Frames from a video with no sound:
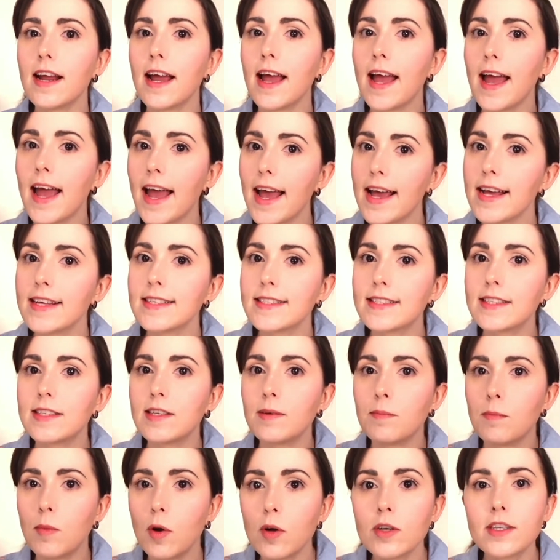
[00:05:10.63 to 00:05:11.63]
has the
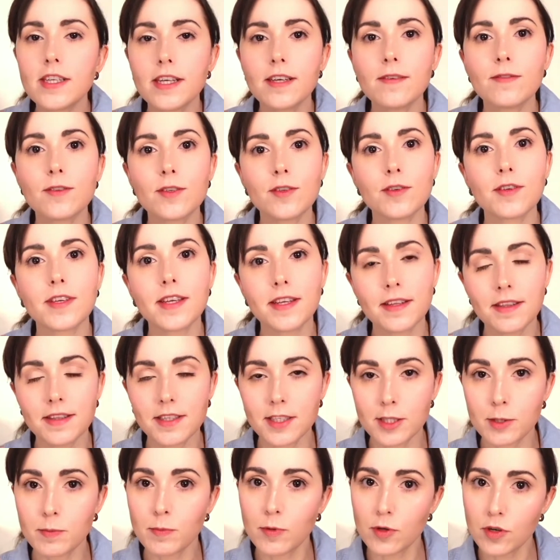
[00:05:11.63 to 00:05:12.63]
motive to kill
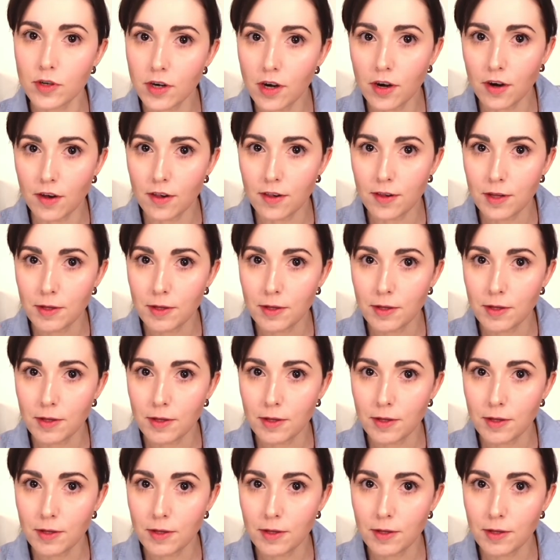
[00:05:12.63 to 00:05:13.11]
this poor girl.